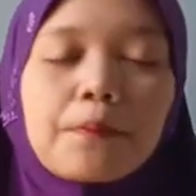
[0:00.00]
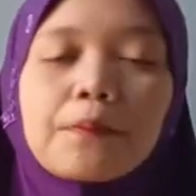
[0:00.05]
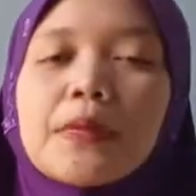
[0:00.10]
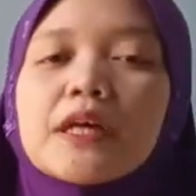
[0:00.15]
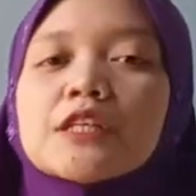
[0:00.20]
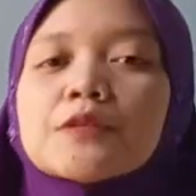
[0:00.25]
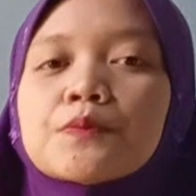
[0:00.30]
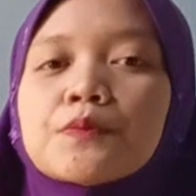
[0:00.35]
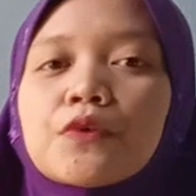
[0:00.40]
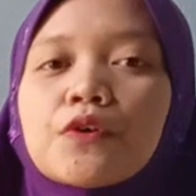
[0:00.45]

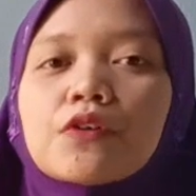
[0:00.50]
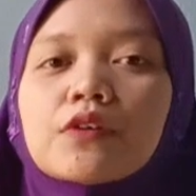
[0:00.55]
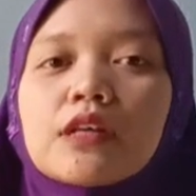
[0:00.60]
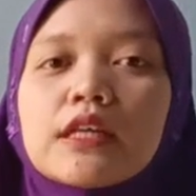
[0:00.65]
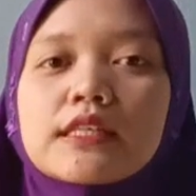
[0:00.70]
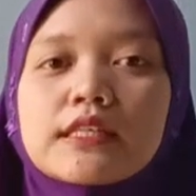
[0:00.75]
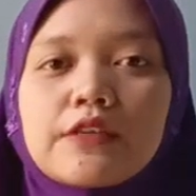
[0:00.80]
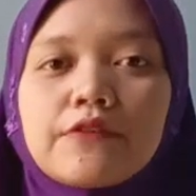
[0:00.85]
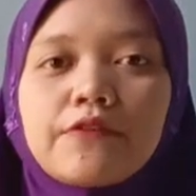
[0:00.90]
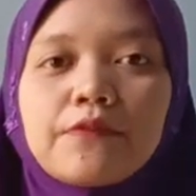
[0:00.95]
past
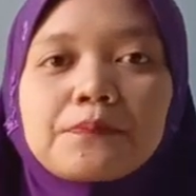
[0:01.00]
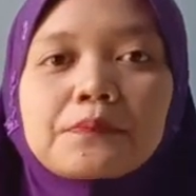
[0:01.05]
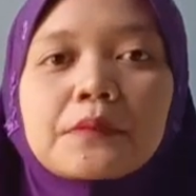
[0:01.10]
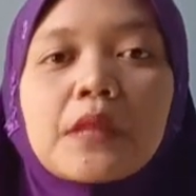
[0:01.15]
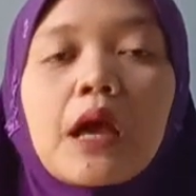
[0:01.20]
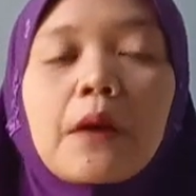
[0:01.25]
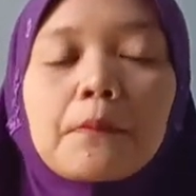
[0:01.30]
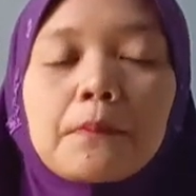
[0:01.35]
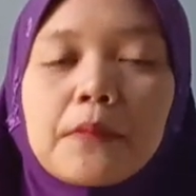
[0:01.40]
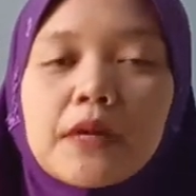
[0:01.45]
progressive.
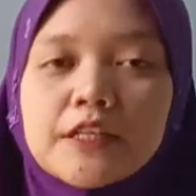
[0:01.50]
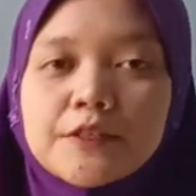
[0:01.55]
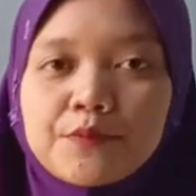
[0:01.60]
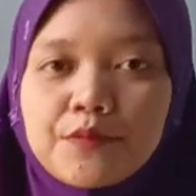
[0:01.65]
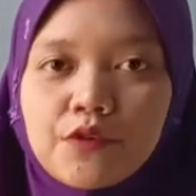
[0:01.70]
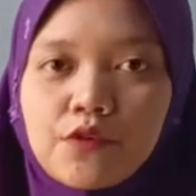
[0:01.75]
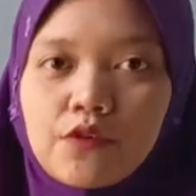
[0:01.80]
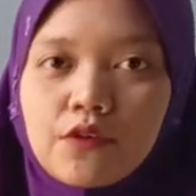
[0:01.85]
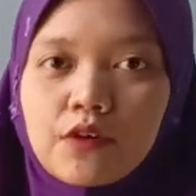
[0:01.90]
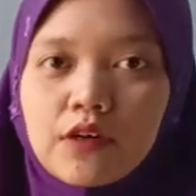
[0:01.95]
Past
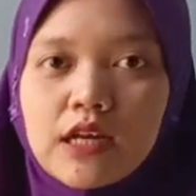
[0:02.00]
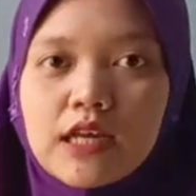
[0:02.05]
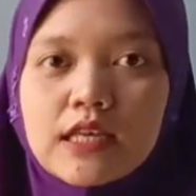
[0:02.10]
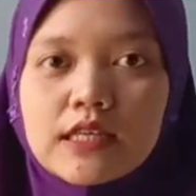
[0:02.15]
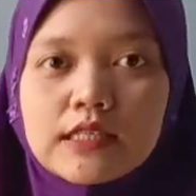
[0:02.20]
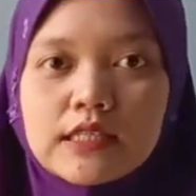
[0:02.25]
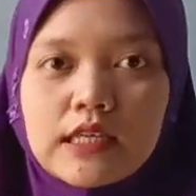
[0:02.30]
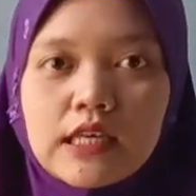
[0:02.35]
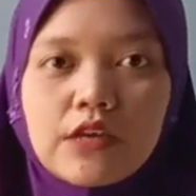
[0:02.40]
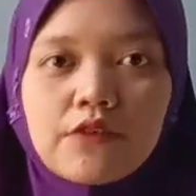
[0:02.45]

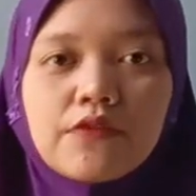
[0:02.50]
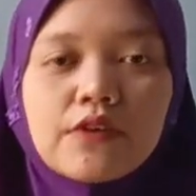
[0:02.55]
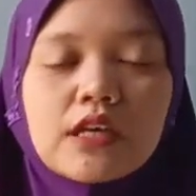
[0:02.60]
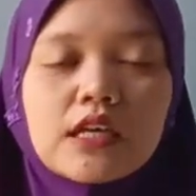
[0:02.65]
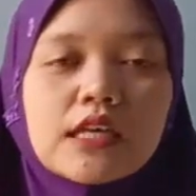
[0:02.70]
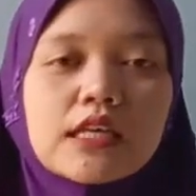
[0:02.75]
progressive